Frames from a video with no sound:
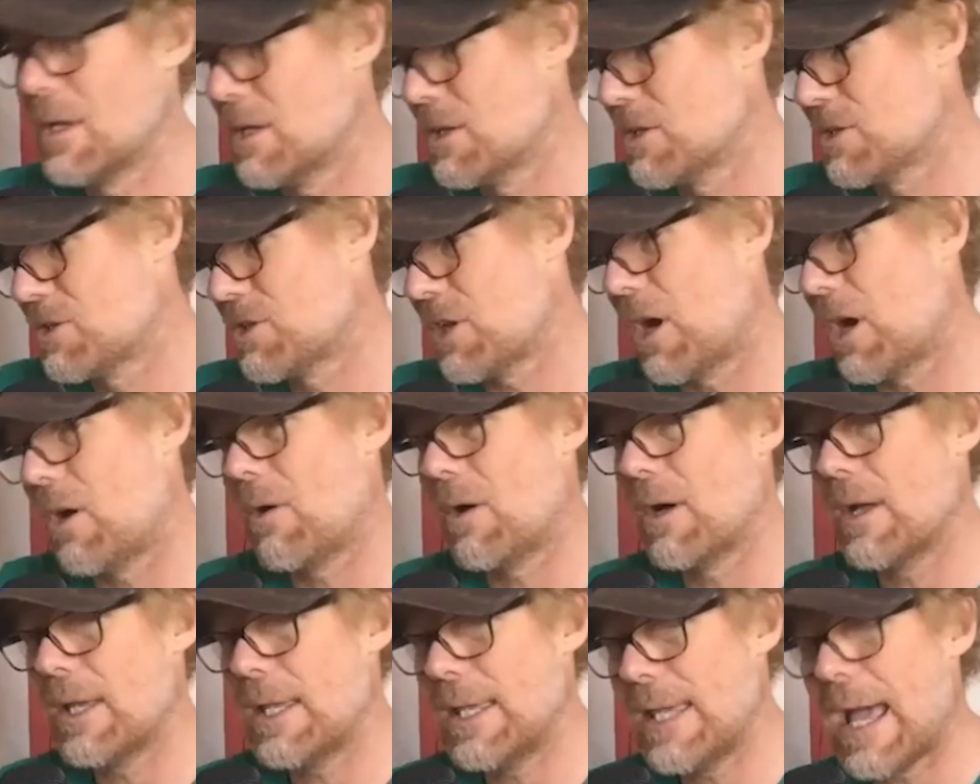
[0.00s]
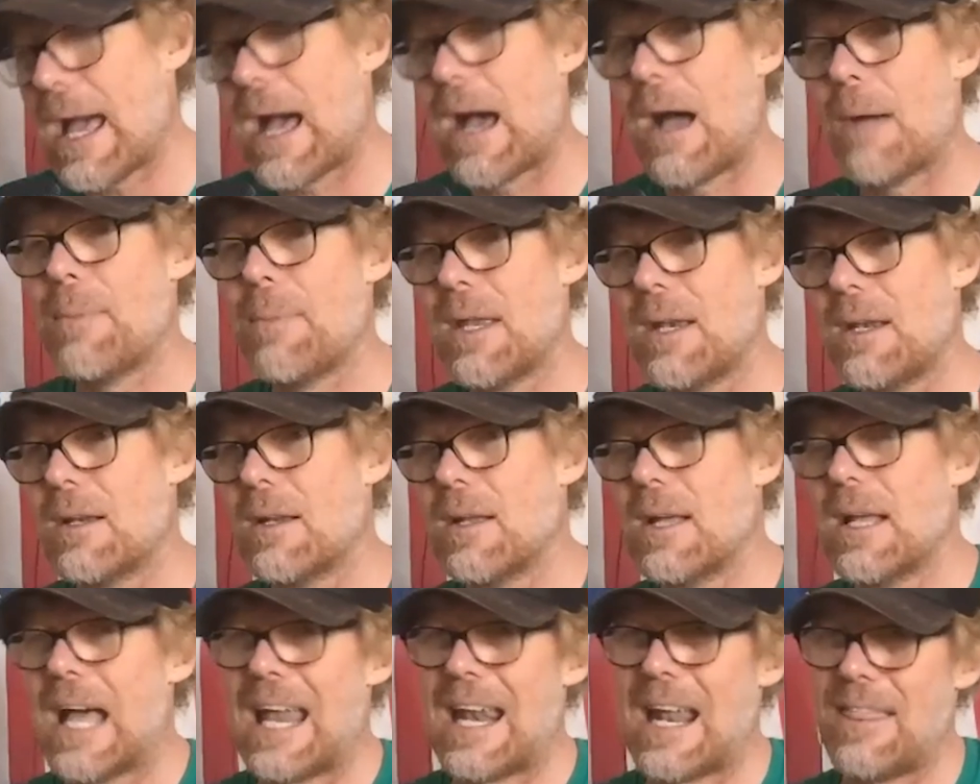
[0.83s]
So yeah, I mean,
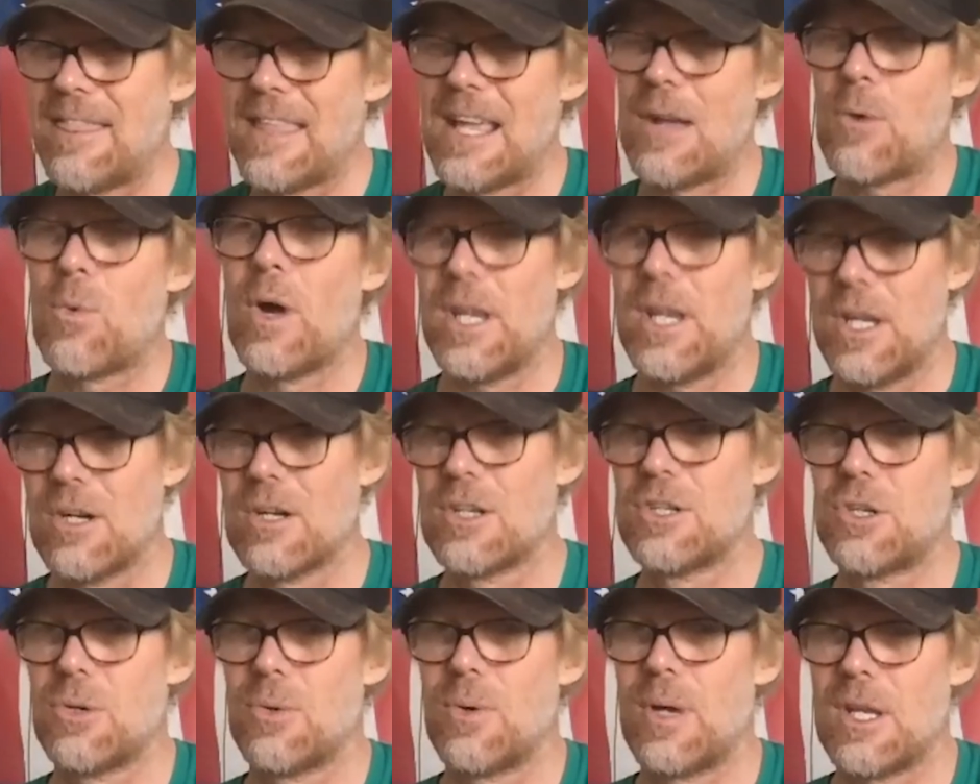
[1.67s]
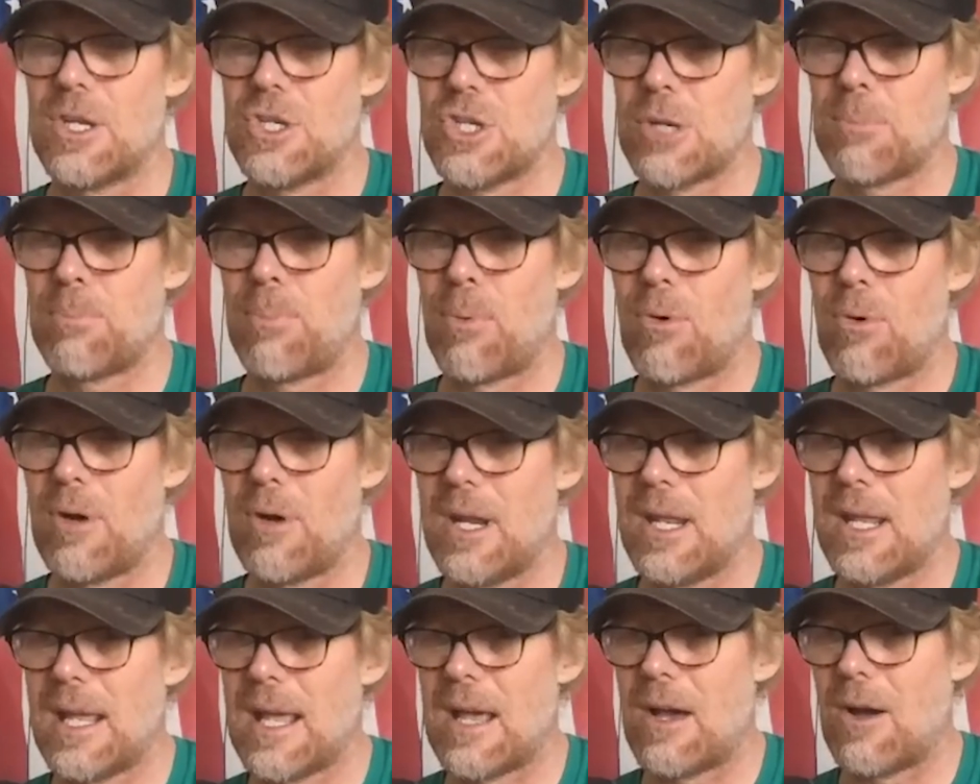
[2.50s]
and I think what you're doing is you're
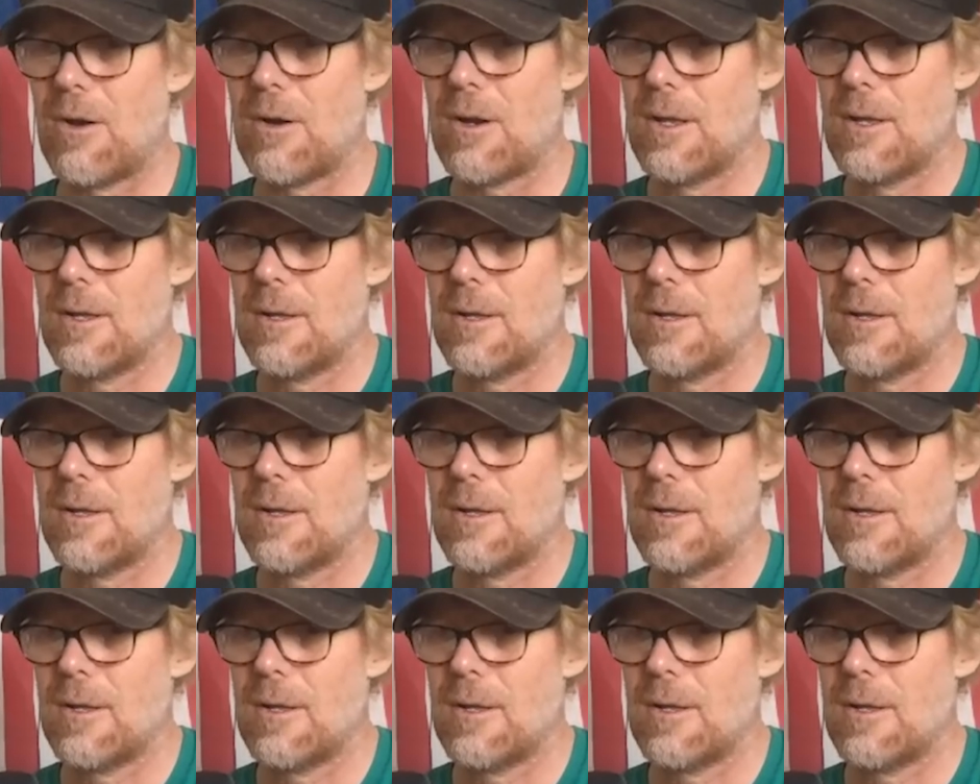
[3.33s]
pointing out